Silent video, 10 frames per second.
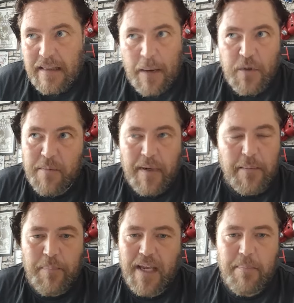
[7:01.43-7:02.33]
That would have
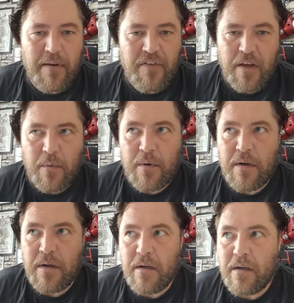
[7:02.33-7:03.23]
been pay-per-view
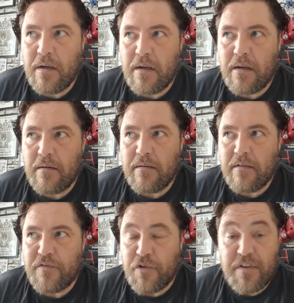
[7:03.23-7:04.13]

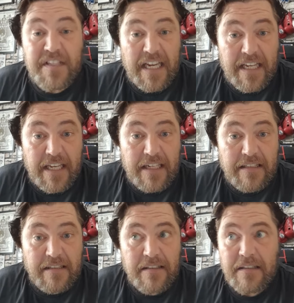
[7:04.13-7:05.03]
for a
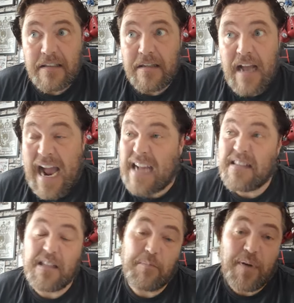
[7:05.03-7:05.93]
decade. I'd
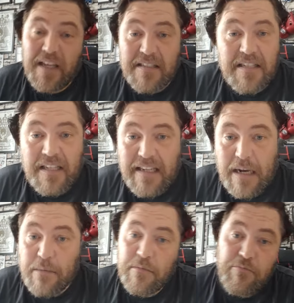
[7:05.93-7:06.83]
still pay to see it
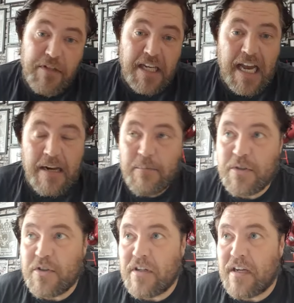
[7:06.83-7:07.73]
now. Ricky Hatton was
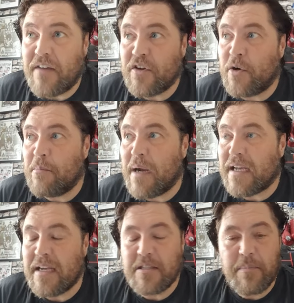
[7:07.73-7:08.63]
going to have a comeback
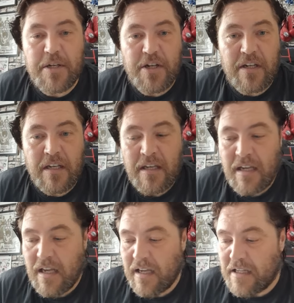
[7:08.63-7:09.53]
exhibition
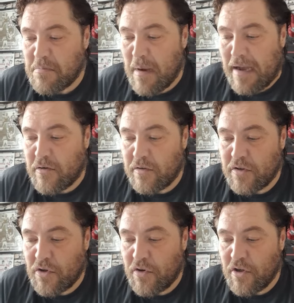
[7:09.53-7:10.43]
against Marco
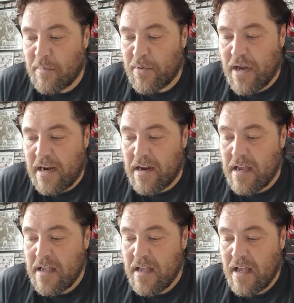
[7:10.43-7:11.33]
Antonio Barrera.
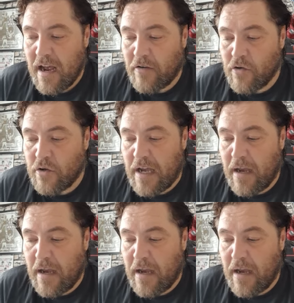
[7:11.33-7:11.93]
I know